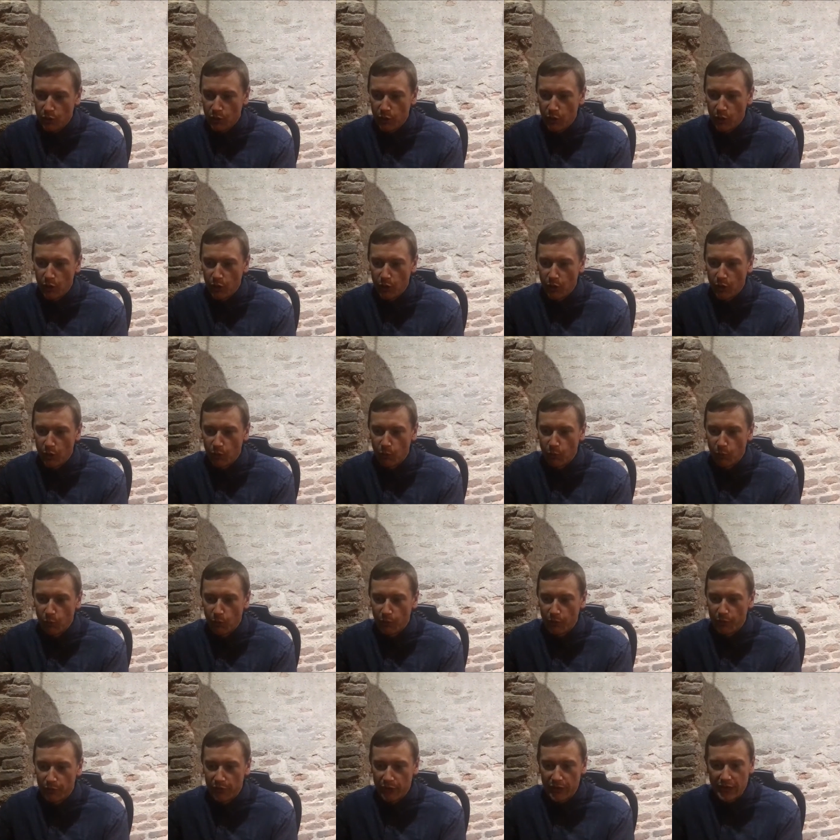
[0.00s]

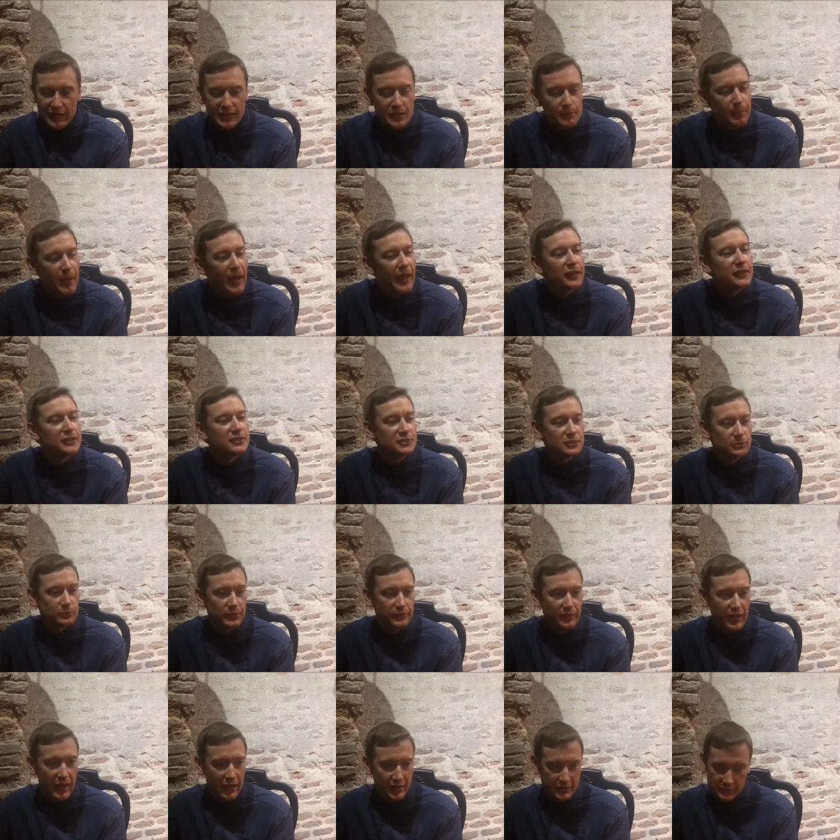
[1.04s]
the independence that
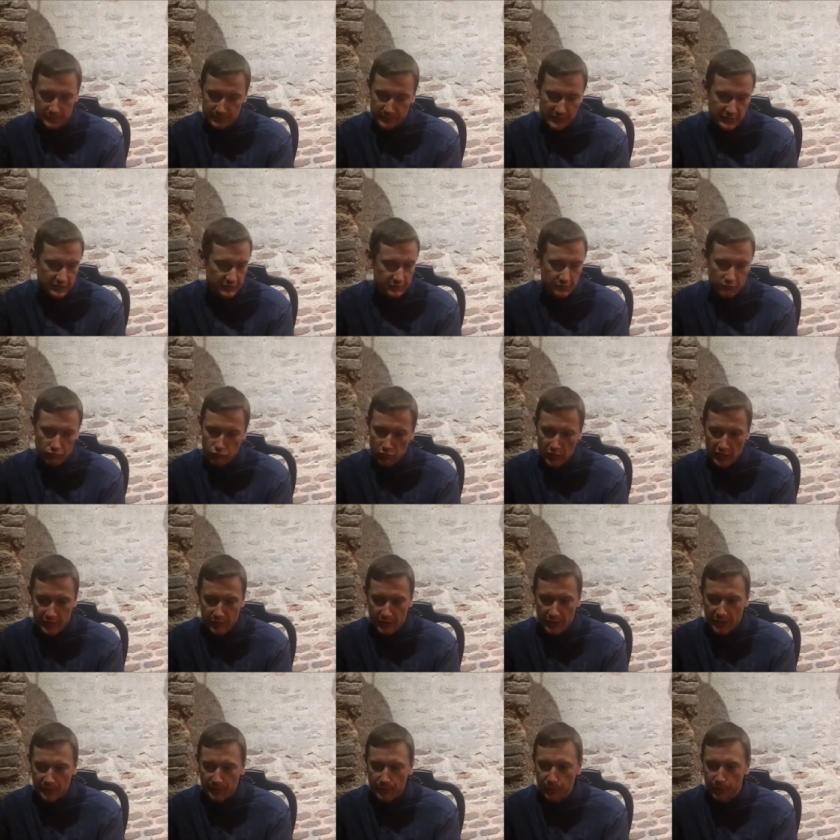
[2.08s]
we've had has been really,
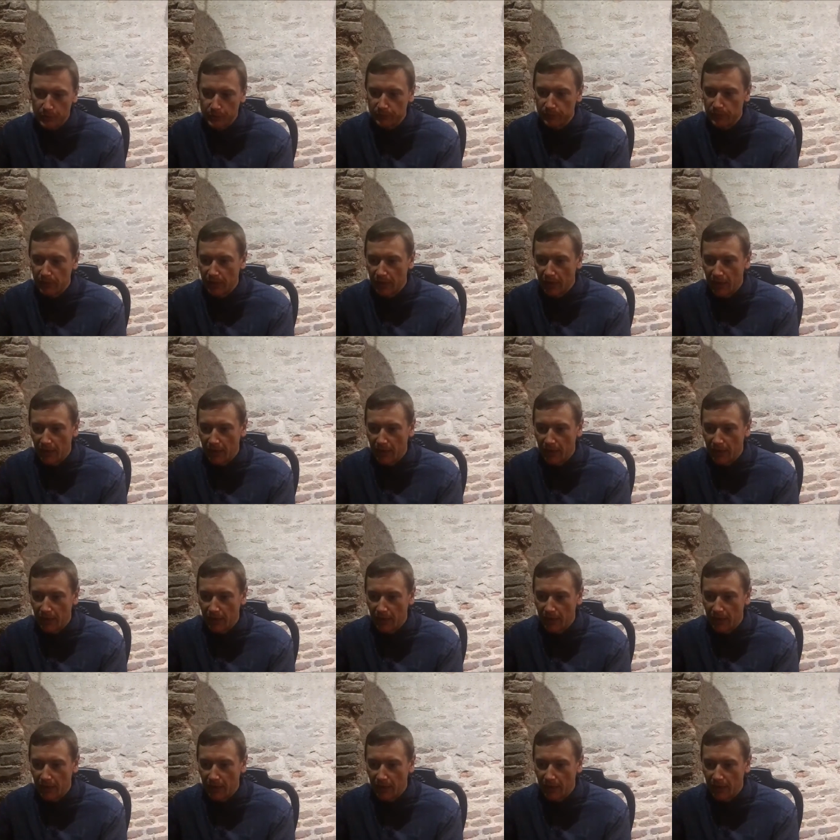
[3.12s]
really important.